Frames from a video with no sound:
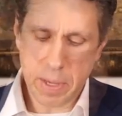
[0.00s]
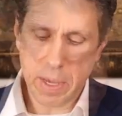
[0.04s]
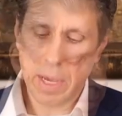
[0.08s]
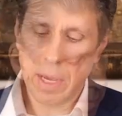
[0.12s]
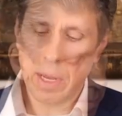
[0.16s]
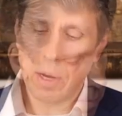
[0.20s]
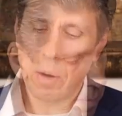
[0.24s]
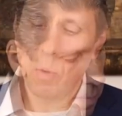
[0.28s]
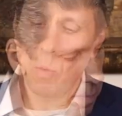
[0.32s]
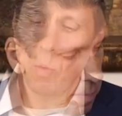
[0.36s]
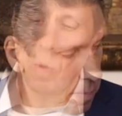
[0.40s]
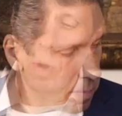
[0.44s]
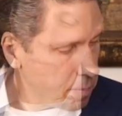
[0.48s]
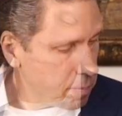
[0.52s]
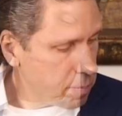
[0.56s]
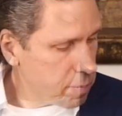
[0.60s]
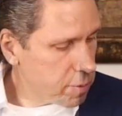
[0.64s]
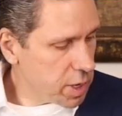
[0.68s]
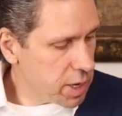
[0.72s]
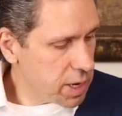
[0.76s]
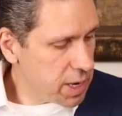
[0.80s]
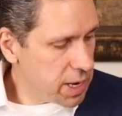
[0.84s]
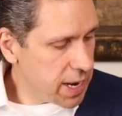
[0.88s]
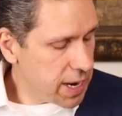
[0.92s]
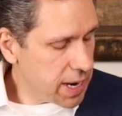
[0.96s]
and
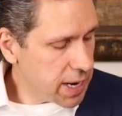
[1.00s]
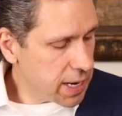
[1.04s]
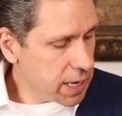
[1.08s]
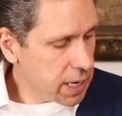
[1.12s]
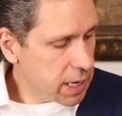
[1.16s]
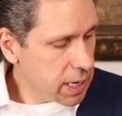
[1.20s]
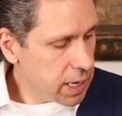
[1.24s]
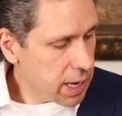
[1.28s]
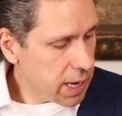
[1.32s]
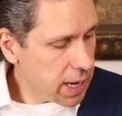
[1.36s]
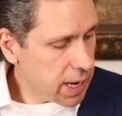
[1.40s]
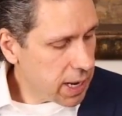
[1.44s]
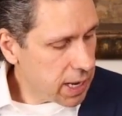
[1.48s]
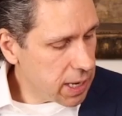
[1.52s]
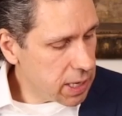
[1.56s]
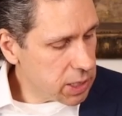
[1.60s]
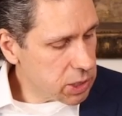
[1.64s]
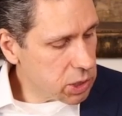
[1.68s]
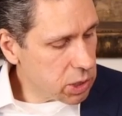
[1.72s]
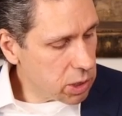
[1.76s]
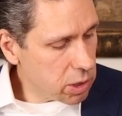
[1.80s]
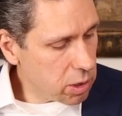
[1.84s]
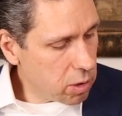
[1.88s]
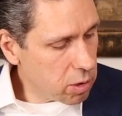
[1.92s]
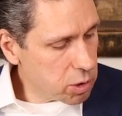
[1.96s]
the neck
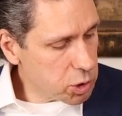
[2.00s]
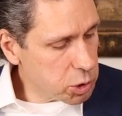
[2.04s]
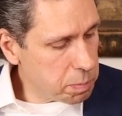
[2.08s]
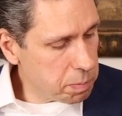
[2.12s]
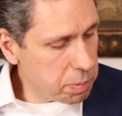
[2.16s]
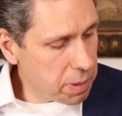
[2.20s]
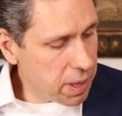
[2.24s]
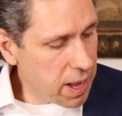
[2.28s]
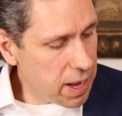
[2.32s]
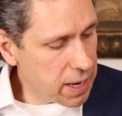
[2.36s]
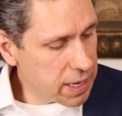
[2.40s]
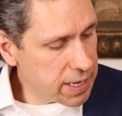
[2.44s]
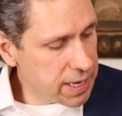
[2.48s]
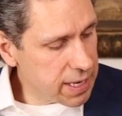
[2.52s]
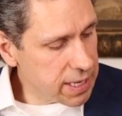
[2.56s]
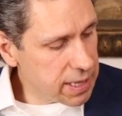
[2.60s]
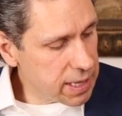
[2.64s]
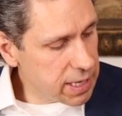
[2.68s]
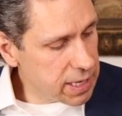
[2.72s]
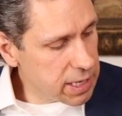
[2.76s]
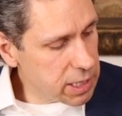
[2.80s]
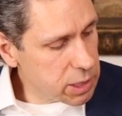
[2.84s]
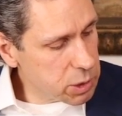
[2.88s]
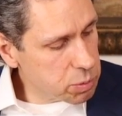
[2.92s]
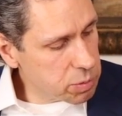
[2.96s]
has the large block
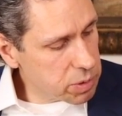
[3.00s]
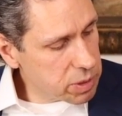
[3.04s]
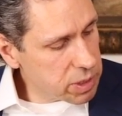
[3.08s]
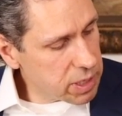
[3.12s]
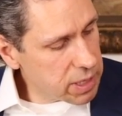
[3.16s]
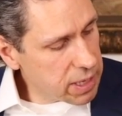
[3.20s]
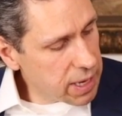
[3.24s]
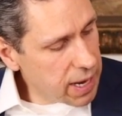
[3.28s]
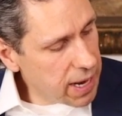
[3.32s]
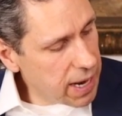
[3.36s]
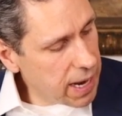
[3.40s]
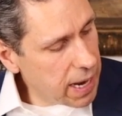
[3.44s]
inlays with an